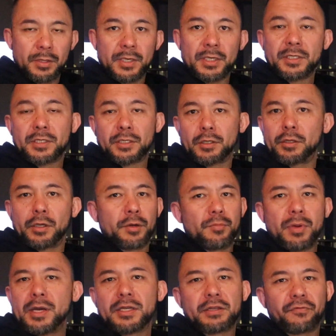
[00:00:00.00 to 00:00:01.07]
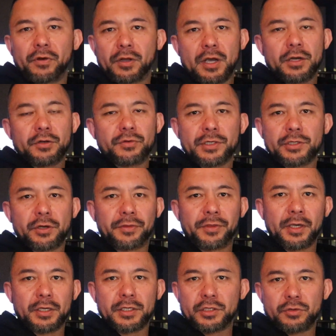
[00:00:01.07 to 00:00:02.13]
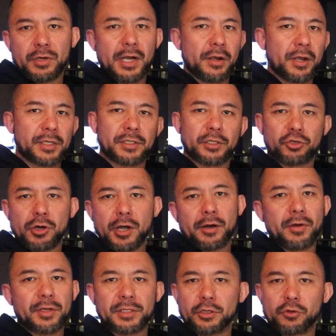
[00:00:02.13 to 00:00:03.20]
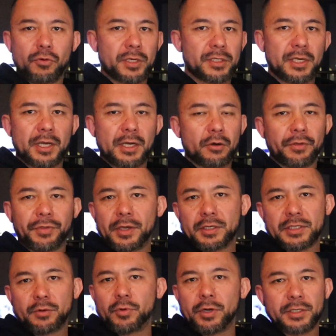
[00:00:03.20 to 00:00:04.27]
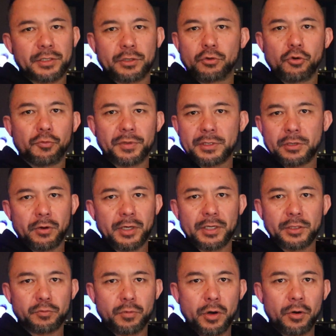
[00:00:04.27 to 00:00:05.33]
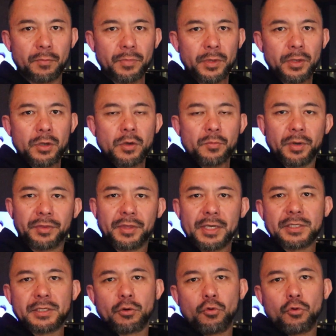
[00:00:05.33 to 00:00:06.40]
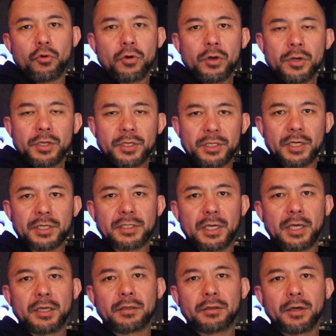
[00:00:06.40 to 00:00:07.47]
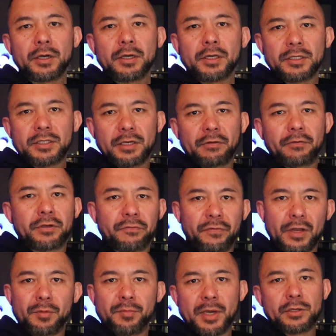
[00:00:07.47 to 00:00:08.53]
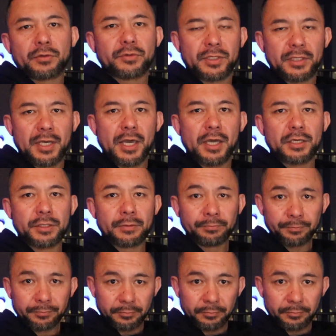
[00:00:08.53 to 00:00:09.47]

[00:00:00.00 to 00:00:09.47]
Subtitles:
This in many different countries. I think Australia has it, China has it, USA. I think someone in Europe has got it as well. But these are all just in the developmental stage.